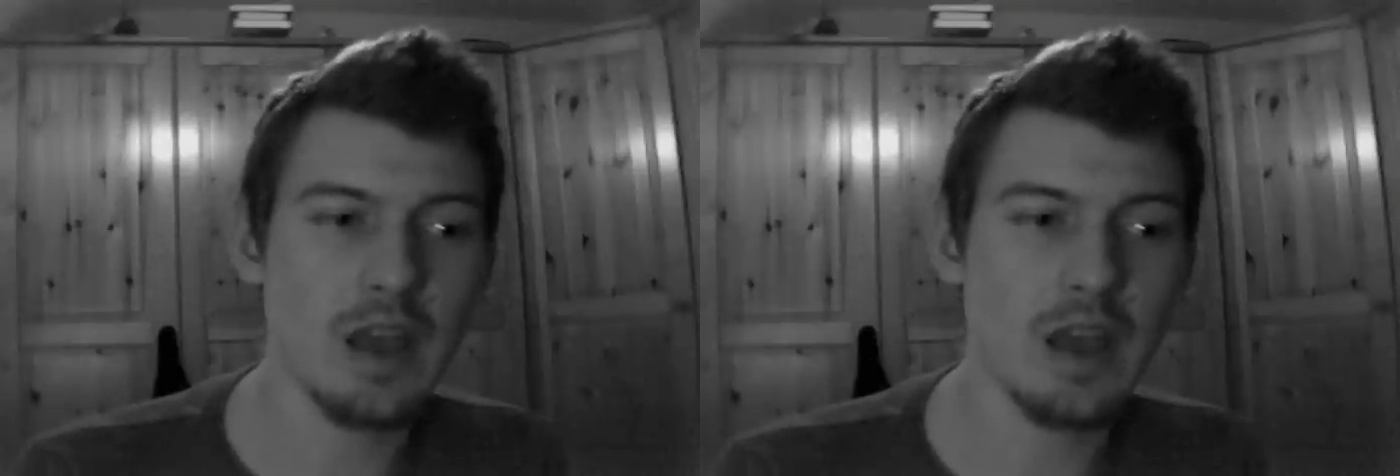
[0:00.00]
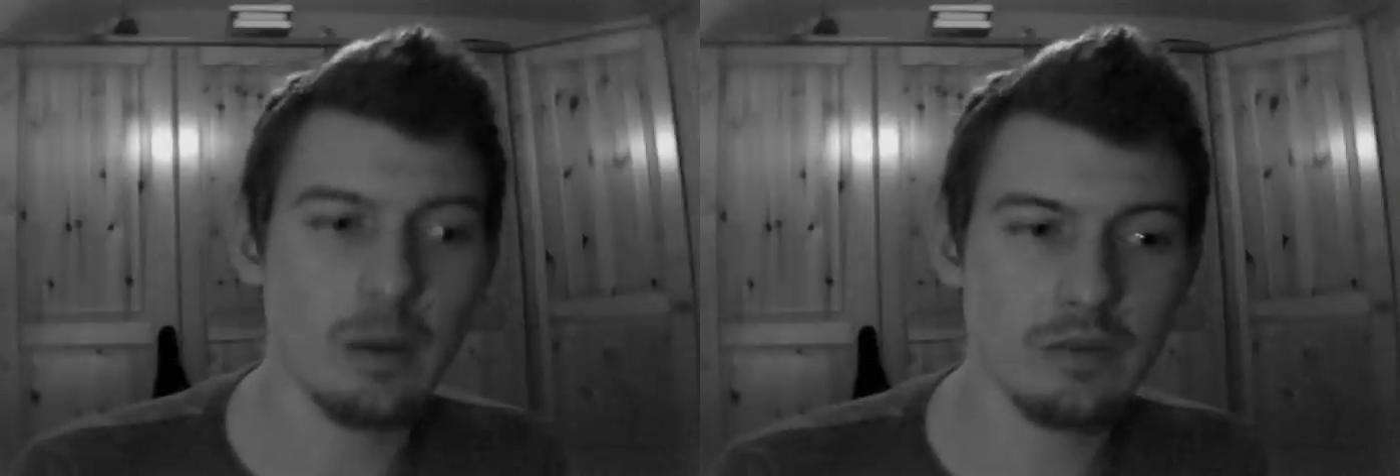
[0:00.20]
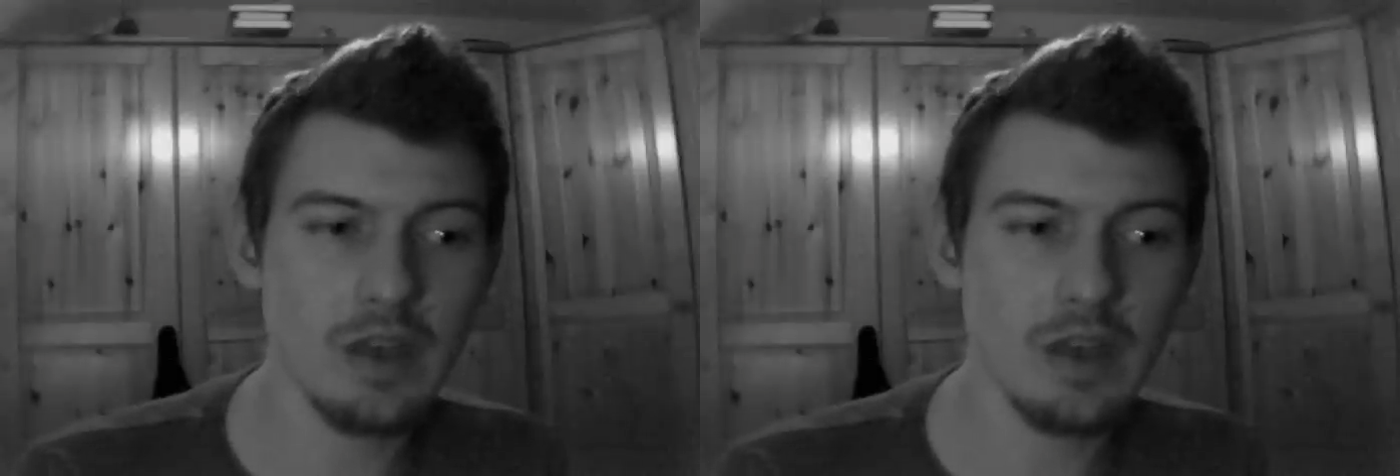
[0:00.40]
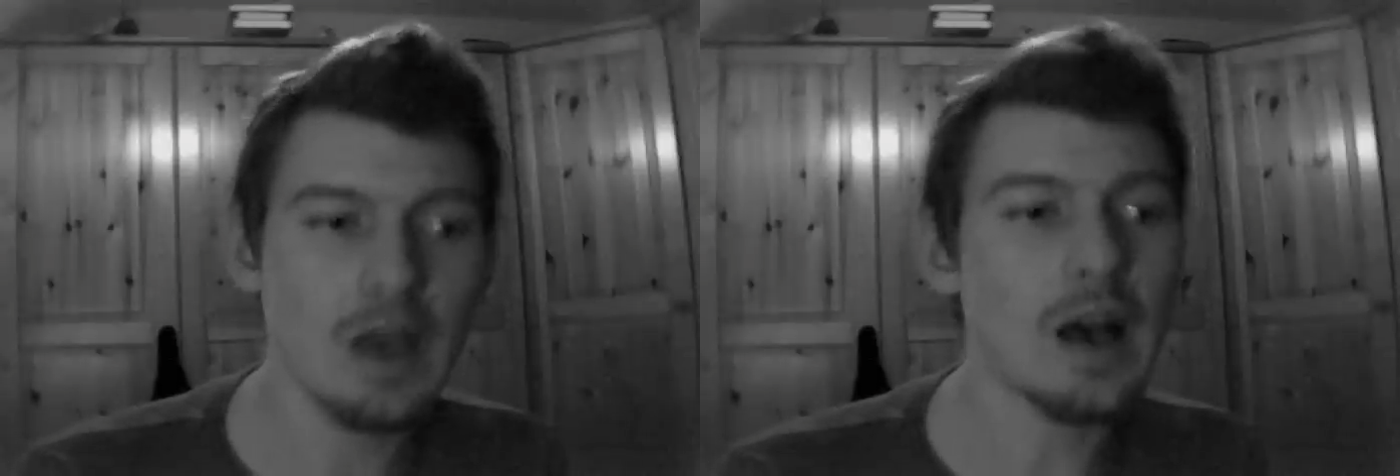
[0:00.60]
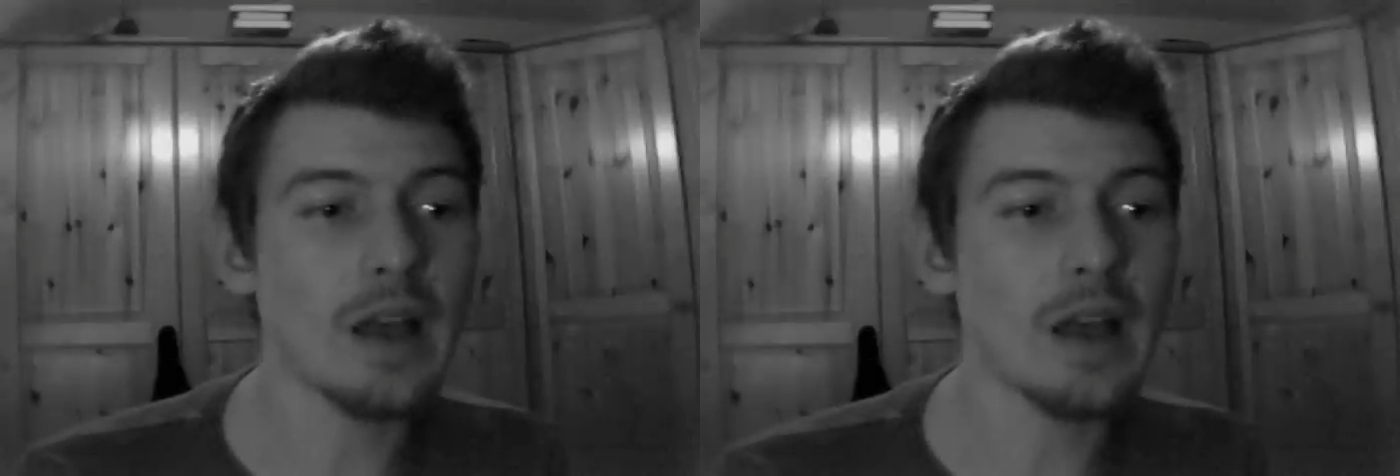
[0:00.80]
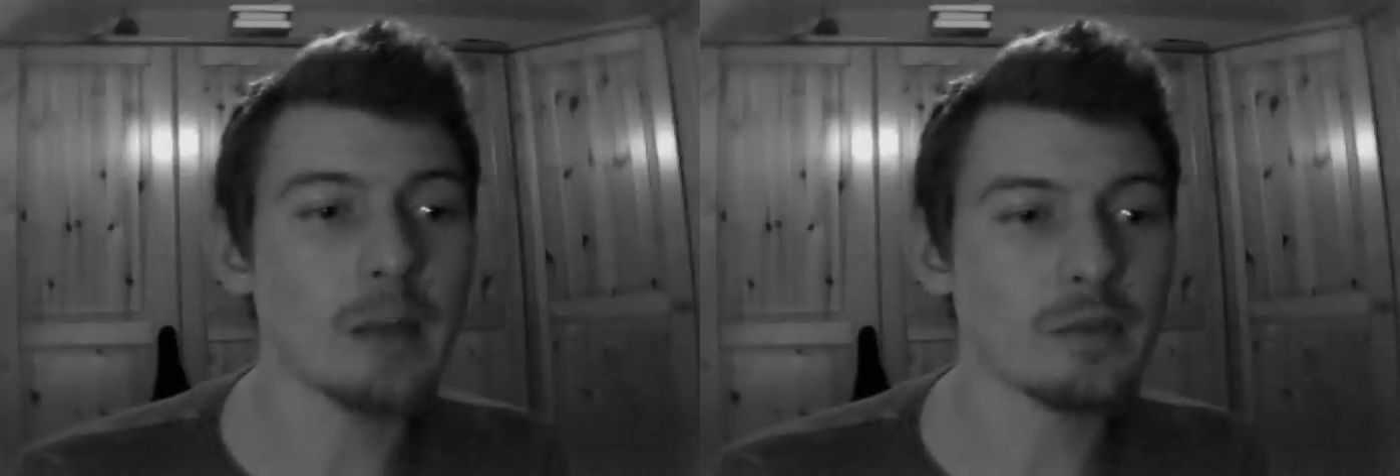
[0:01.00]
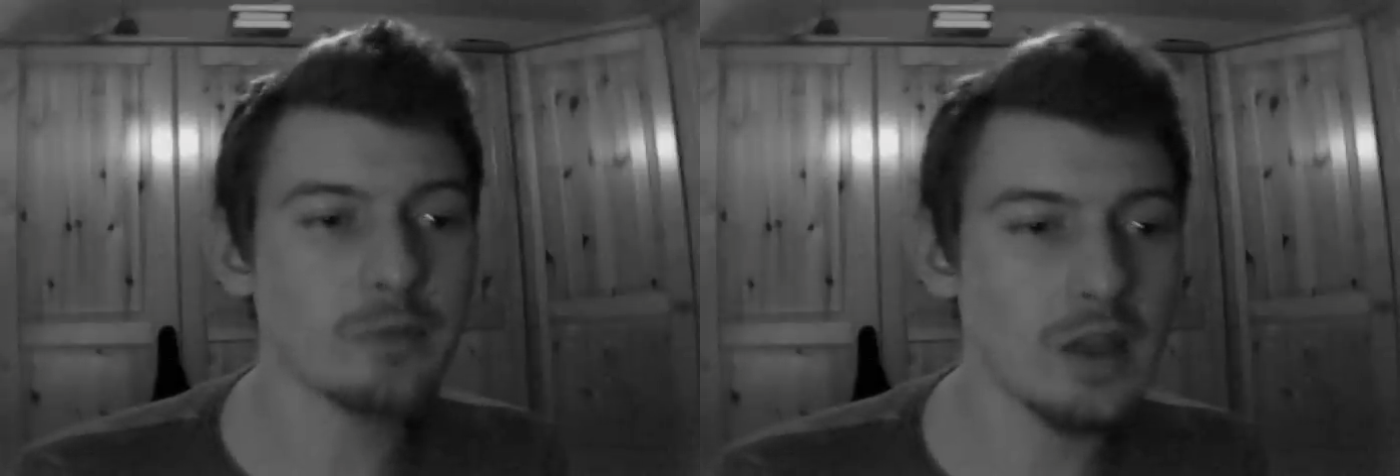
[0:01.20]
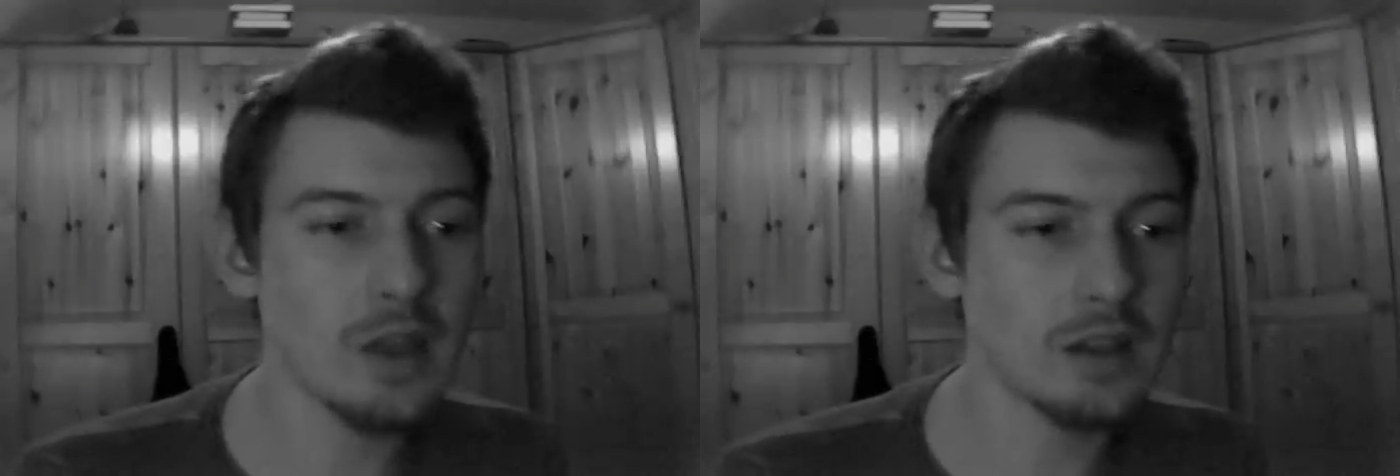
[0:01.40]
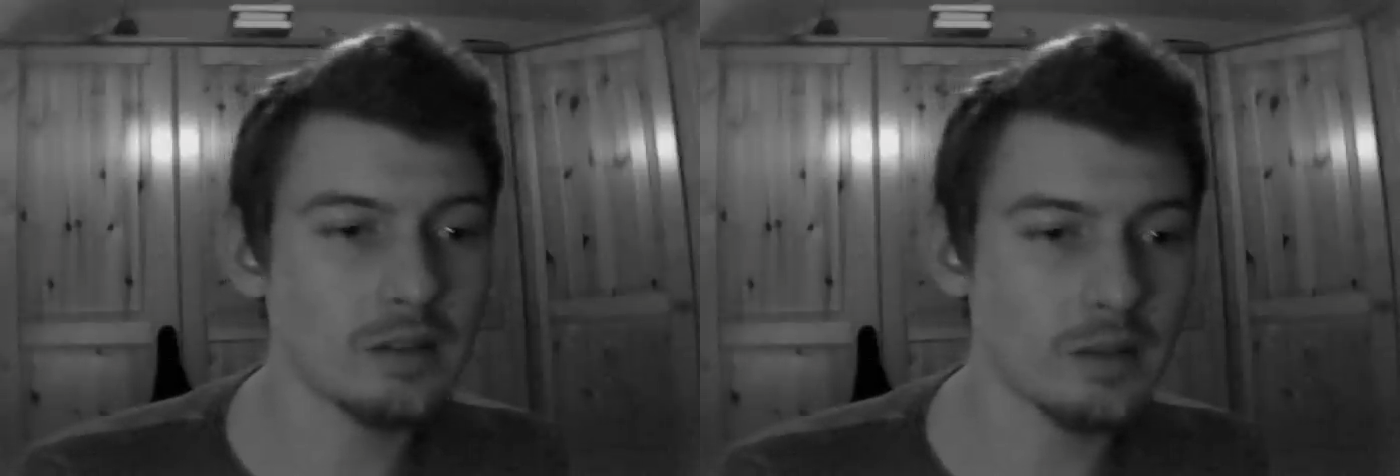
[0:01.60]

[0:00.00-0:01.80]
However, I am afraid